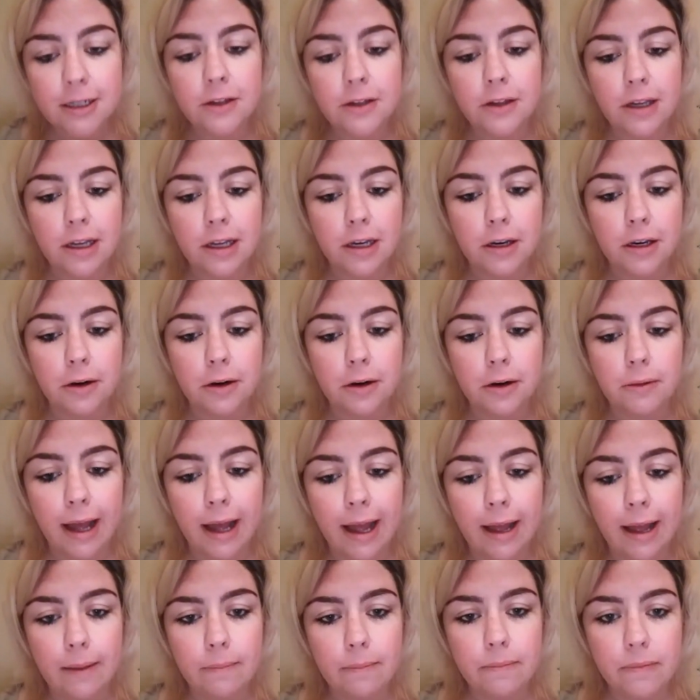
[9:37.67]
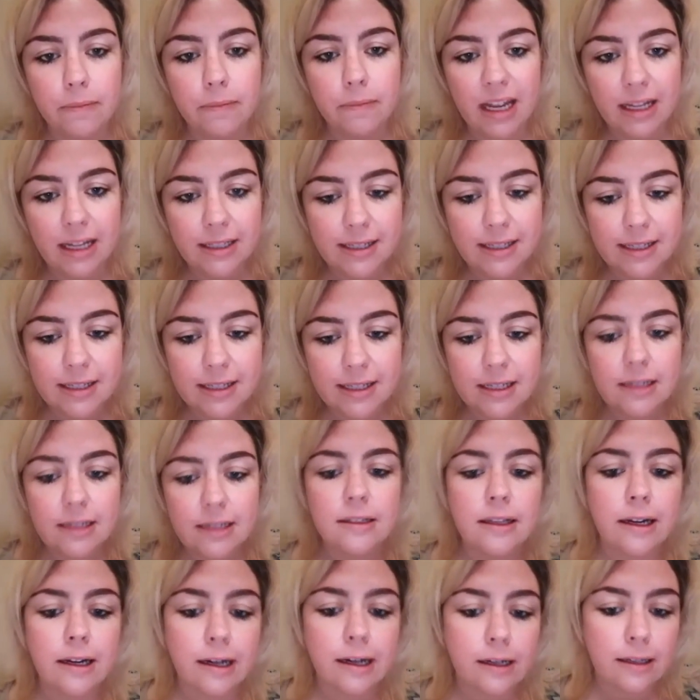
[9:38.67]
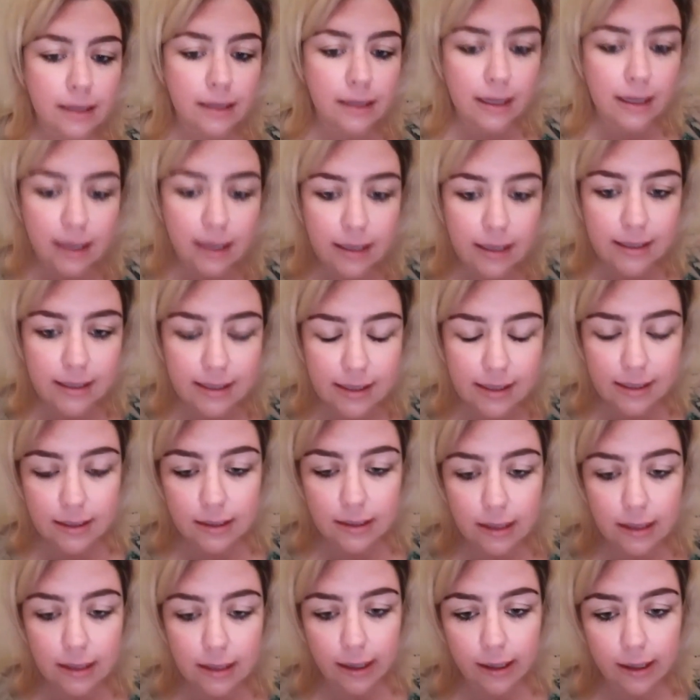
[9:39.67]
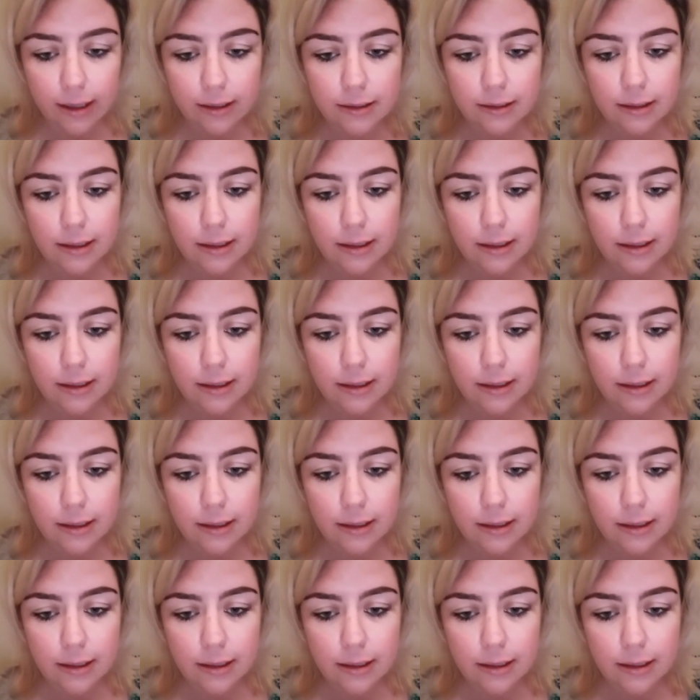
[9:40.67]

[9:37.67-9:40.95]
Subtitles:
it's still there. The link is still there.